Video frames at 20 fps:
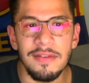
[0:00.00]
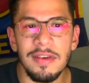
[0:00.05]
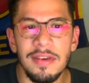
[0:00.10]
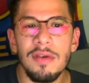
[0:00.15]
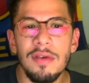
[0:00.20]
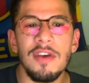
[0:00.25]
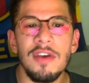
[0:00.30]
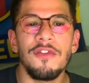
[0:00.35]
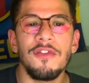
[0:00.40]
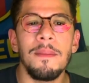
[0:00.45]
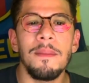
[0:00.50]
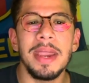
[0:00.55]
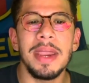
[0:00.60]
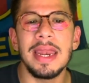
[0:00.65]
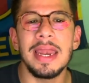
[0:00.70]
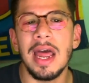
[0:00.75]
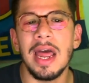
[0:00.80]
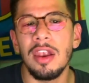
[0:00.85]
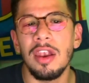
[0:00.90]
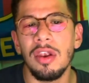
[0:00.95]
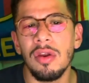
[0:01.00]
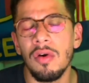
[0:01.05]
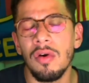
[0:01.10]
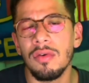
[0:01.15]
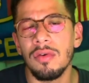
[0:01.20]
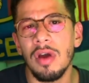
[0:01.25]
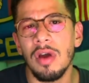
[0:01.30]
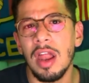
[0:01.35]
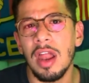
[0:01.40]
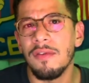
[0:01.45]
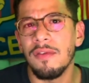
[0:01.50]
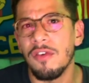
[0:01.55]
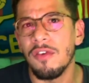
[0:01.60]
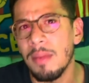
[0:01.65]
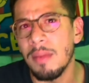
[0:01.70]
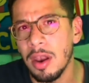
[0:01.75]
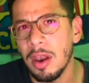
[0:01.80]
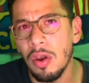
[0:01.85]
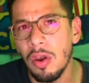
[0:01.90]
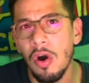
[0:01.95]
He went from being from
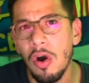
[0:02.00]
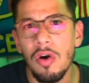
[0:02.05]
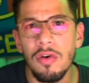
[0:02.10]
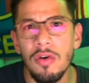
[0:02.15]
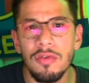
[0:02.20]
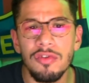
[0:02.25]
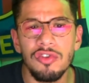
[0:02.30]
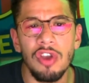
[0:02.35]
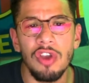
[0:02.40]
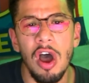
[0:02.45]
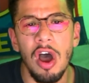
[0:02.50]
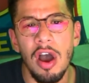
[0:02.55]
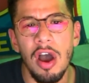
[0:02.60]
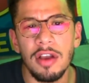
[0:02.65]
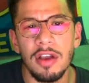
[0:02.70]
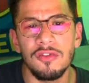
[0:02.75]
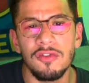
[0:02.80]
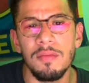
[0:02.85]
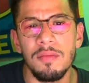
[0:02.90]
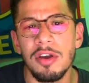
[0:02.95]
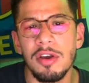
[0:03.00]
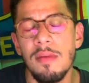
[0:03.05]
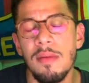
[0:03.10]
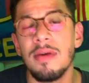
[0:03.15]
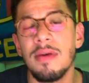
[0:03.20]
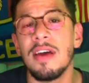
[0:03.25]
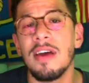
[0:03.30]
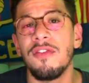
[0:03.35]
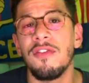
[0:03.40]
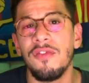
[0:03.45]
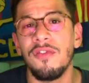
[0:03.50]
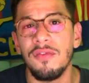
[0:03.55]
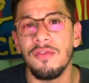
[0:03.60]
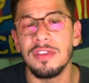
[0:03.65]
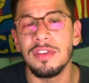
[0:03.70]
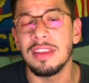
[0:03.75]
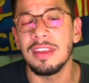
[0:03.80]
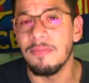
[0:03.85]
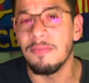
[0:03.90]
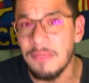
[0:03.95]
a lone talks to becoming a
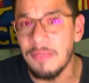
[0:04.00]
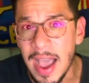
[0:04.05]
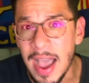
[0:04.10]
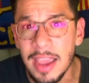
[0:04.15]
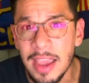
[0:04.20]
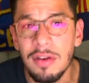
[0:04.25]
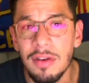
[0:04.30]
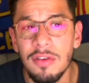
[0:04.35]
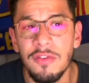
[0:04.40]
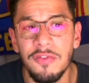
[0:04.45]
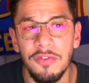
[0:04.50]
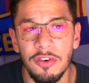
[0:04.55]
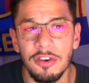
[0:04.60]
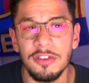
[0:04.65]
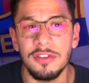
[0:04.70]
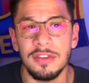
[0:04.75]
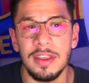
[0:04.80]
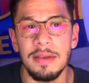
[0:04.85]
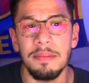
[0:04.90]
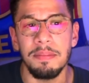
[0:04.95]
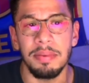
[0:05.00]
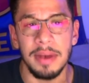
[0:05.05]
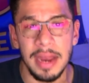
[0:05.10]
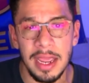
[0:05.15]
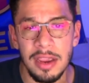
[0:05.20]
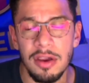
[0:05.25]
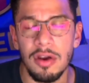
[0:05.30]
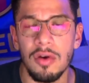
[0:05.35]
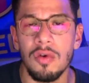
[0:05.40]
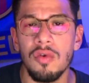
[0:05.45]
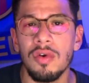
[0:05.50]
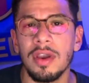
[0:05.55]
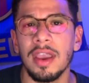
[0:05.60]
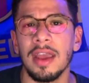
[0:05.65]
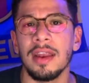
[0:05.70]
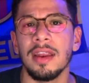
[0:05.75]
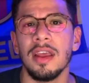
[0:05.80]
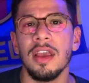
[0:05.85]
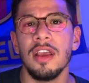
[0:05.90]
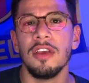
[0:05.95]
vital first team player who
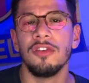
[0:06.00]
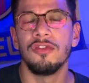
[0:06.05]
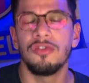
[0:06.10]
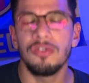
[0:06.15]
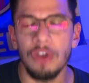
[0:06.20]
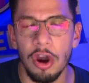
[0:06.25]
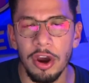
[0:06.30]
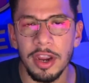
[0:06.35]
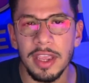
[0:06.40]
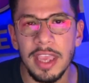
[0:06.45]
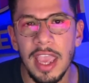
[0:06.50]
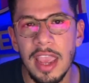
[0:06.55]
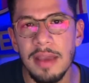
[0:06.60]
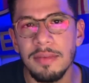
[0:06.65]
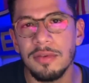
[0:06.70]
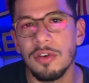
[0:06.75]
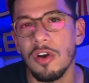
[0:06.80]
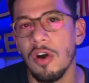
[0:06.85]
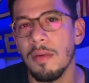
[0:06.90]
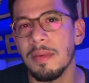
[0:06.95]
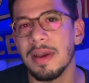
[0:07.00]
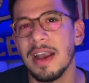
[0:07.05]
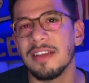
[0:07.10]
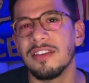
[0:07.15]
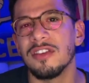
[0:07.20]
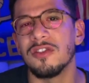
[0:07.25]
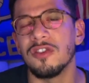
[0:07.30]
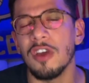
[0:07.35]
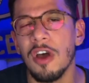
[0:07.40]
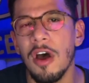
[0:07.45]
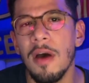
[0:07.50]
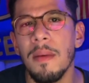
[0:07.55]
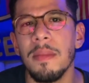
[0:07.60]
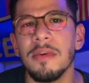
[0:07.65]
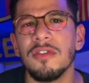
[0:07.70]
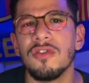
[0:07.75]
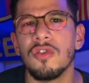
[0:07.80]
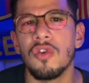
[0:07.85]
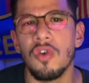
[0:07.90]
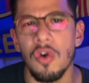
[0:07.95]
can start games, come in as a sub,
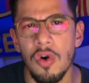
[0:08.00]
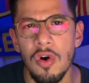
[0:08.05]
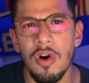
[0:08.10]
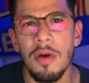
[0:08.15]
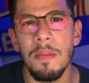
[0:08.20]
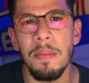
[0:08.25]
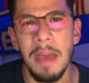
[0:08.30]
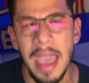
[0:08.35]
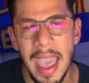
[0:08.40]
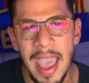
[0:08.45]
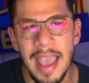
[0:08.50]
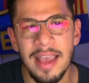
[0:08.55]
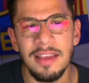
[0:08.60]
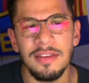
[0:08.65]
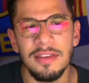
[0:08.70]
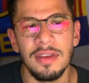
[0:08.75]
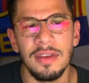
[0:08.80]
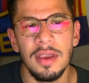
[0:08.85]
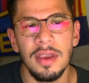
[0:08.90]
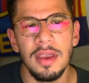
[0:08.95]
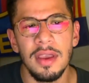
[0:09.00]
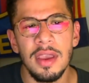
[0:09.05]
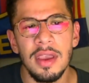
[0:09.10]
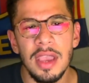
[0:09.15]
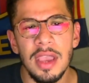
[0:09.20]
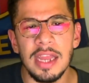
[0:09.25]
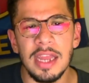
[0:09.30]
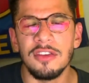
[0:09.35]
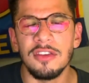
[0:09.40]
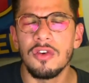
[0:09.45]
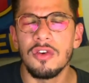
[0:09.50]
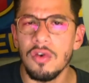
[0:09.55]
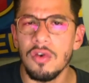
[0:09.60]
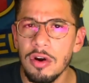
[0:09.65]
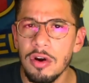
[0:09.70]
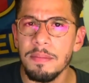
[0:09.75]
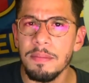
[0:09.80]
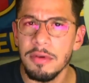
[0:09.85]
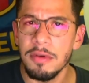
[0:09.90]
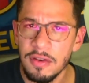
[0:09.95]
score, pass, and
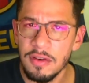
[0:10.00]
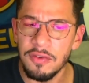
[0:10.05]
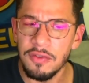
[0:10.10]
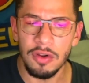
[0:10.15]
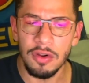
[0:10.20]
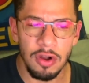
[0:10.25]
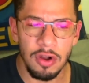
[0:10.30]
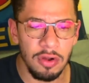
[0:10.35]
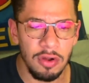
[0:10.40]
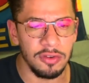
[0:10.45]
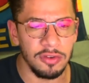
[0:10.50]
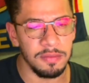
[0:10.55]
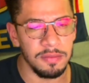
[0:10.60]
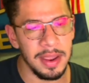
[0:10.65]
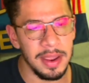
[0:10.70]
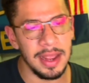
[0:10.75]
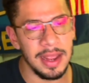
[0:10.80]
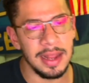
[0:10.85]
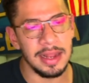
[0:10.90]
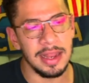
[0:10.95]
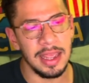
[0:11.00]
score beautiful goals, man.